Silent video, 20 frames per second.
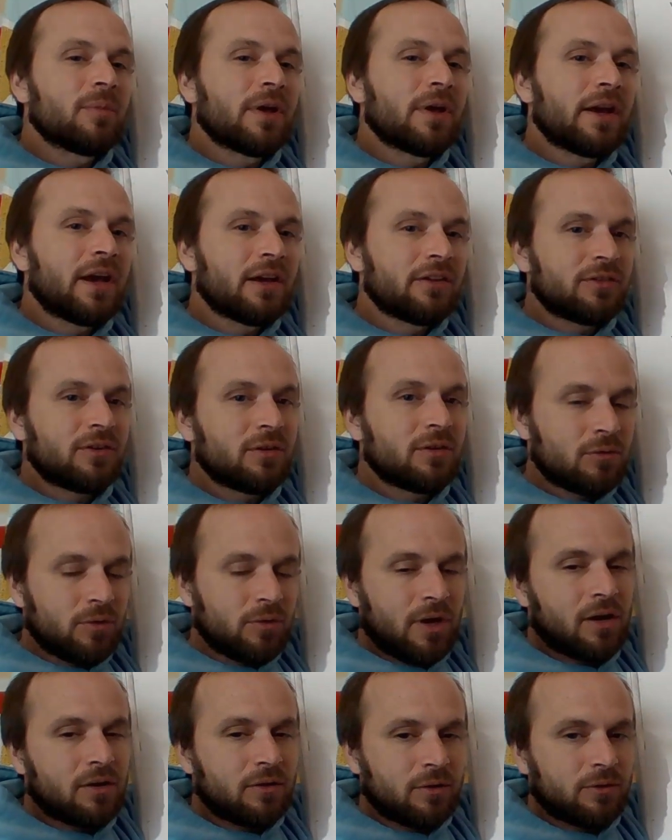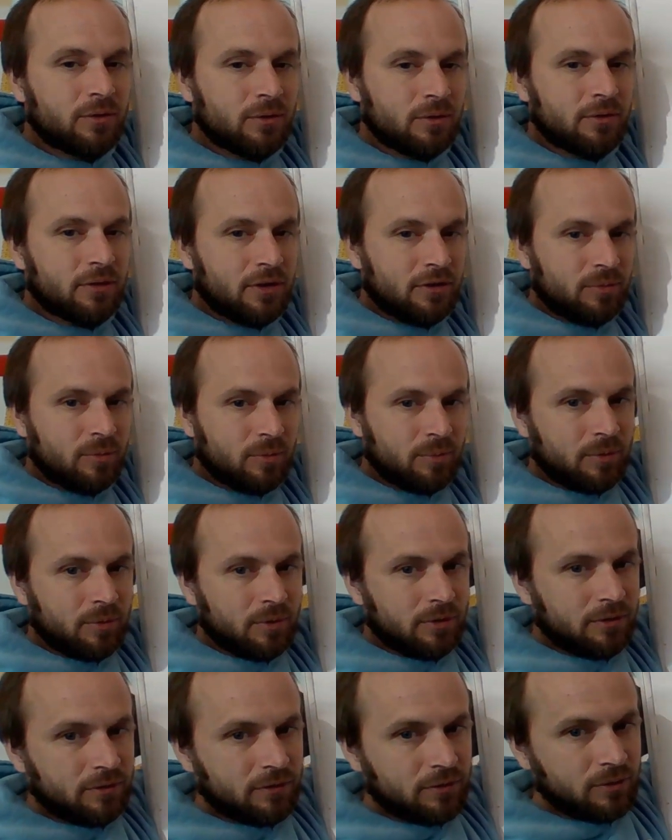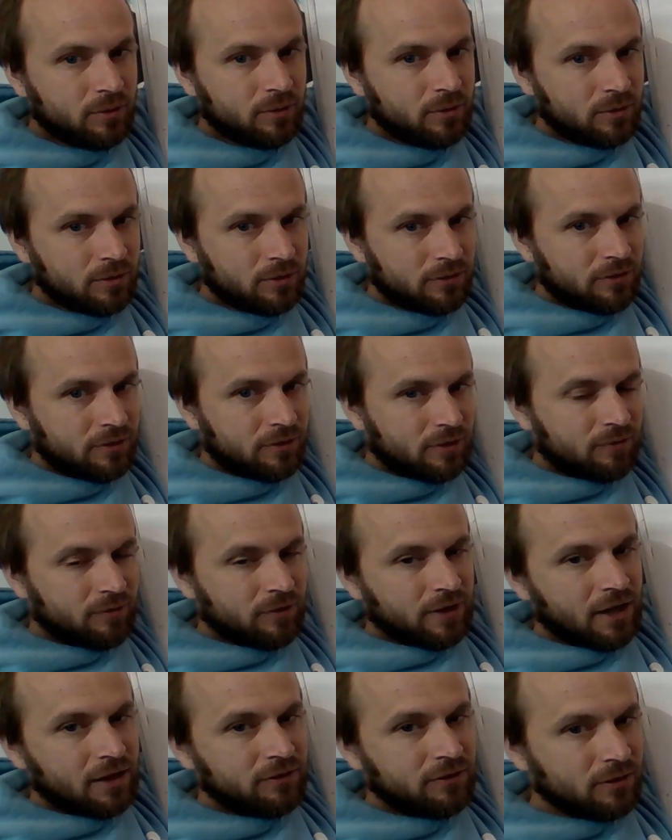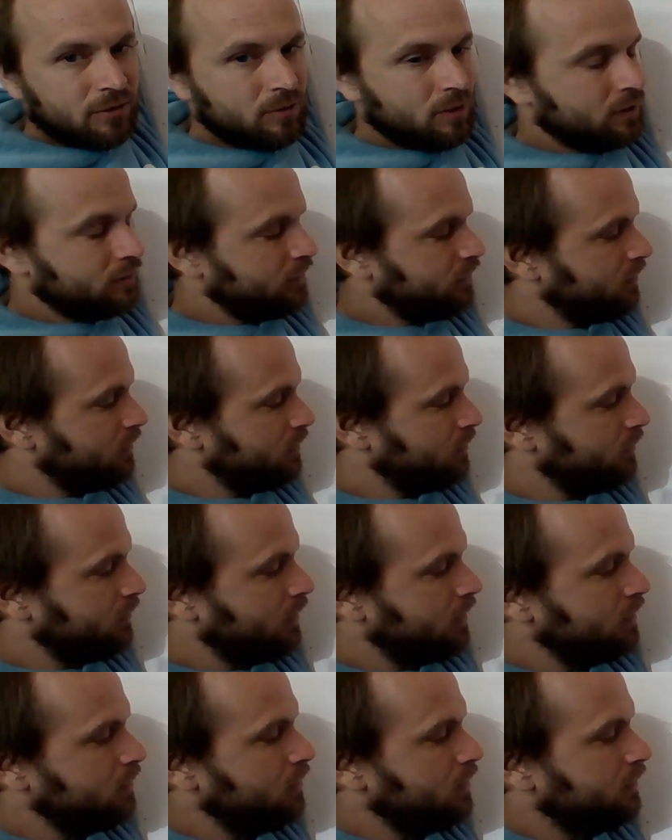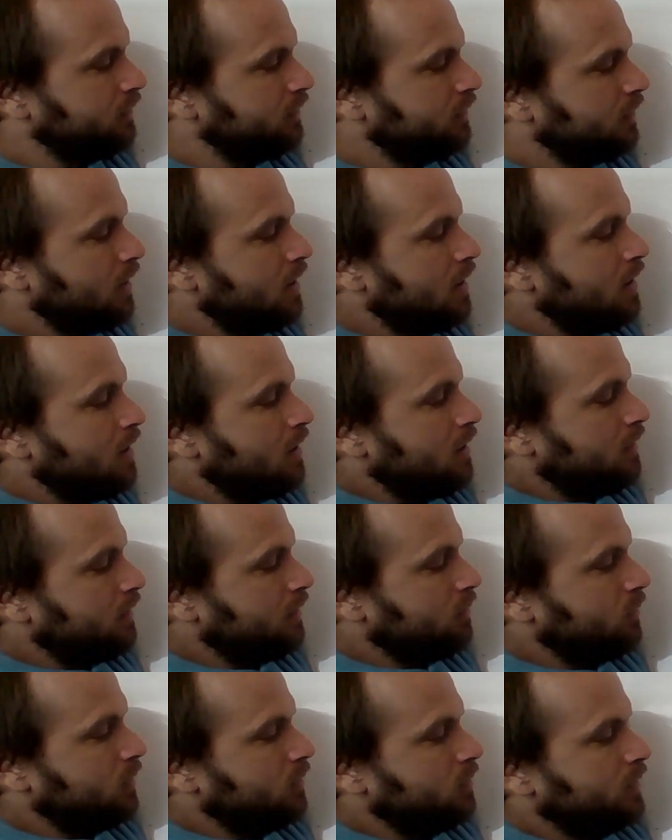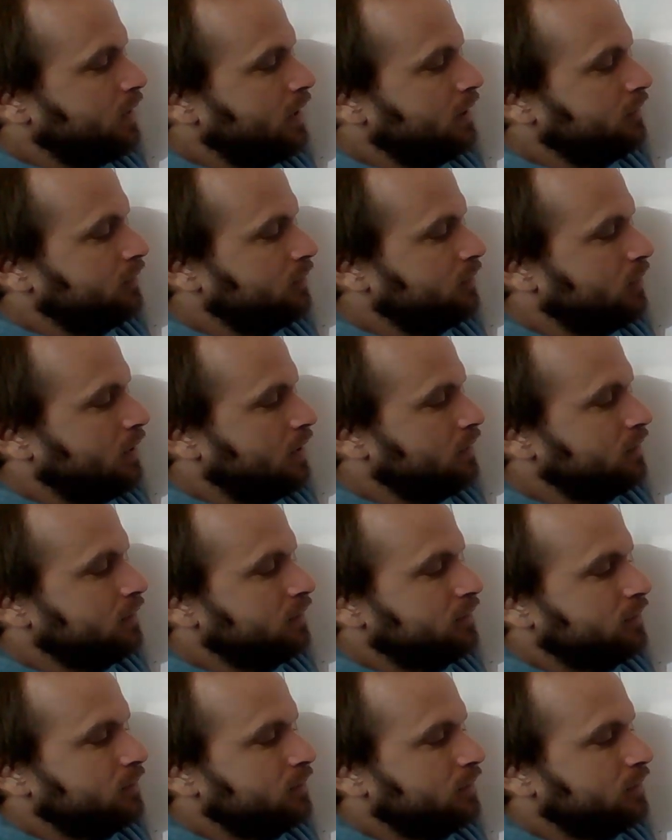ask you to round to a certain decimal point. So if they ask you to round to the nearest hundredths, then we would actually round this to